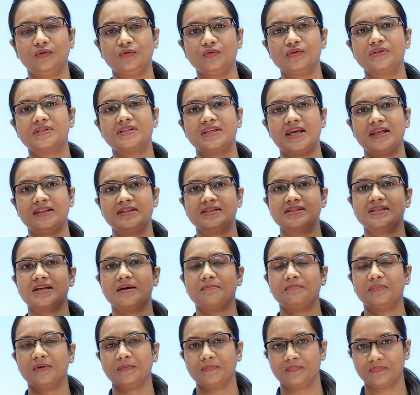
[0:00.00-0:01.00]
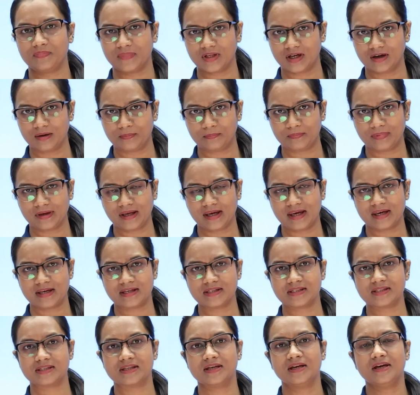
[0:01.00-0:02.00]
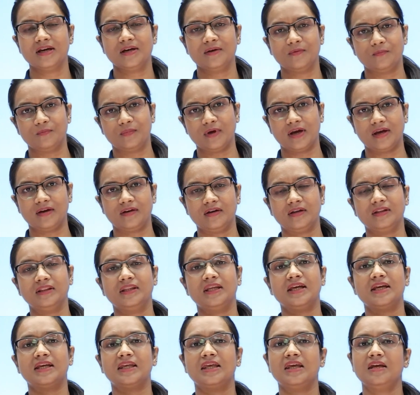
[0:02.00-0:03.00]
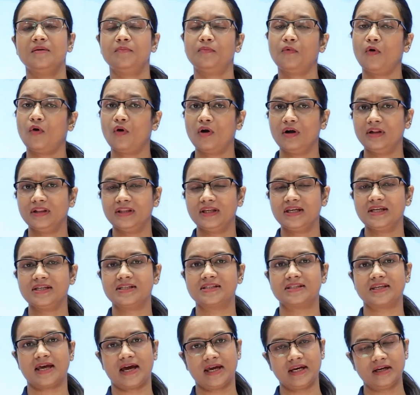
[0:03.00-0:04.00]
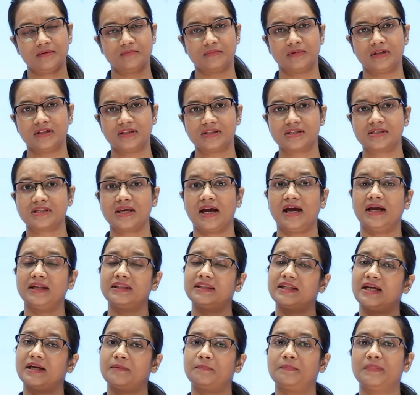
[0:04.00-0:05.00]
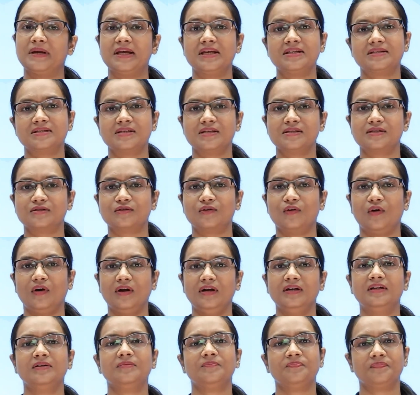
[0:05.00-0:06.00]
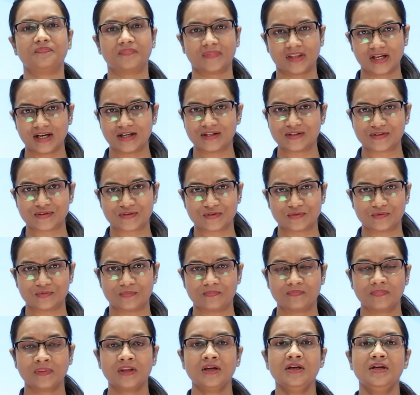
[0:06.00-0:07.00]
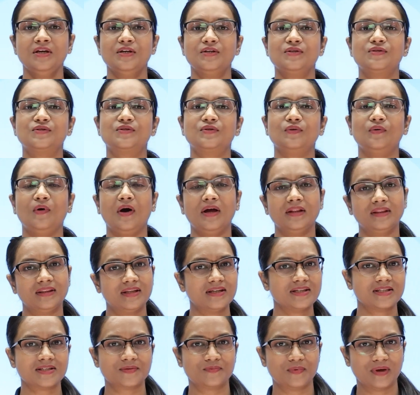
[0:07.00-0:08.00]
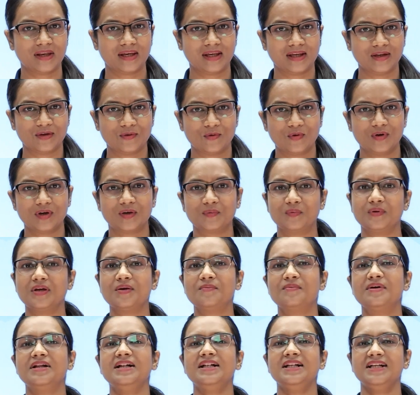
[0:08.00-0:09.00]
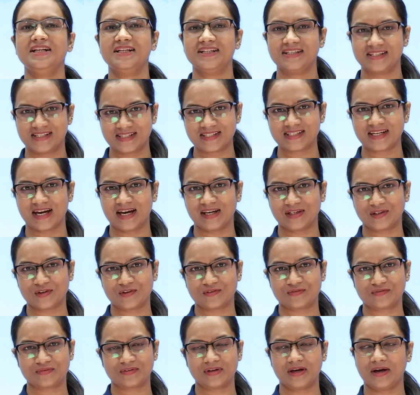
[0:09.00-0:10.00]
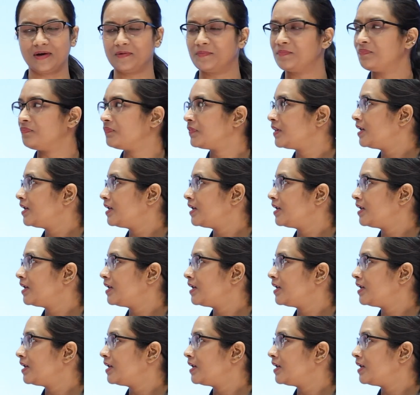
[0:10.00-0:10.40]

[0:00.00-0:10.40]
sets up a place wherein they keep all these animals, and that place is called a zoo. So on this very note, we will start off now.